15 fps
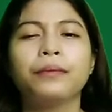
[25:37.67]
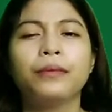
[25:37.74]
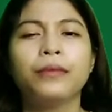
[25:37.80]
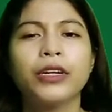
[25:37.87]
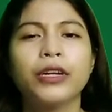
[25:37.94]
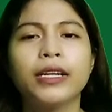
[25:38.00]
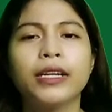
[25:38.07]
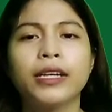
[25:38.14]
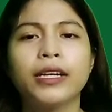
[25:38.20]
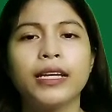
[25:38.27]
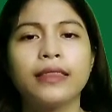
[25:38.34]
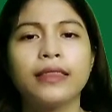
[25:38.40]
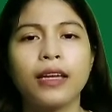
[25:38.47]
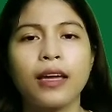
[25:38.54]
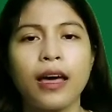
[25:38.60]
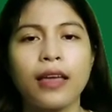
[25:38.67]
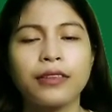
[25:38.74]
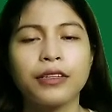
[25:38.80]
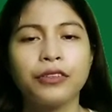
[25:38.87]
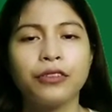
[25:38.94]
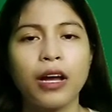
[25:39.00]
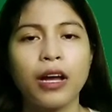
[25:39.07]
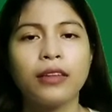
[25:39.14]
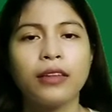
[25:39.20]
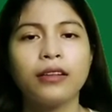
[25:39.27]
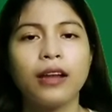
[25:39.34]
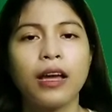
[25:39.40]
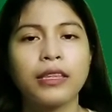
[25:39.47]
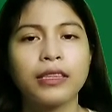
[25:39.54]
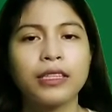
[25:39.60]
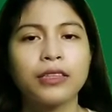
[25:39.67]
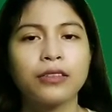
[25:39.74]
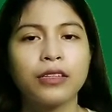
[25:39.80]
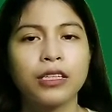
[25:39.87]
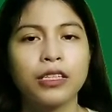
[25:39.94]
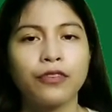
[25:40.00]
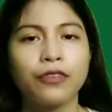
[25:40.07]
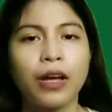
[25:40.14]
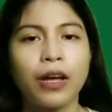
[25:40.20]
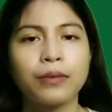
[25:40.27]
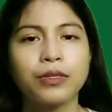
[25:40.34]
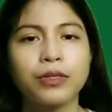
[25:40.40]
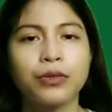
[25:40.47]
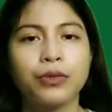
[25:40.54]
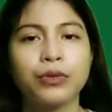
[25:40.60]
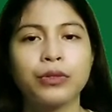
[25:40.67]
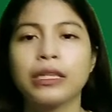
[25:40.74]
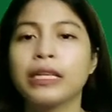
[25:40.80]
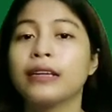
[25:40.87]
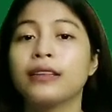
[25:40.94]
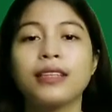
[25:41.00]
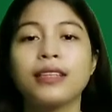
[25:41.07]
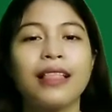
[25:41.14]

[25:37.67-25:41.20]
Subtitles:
Murder in the Cathedral 1935. So T.S.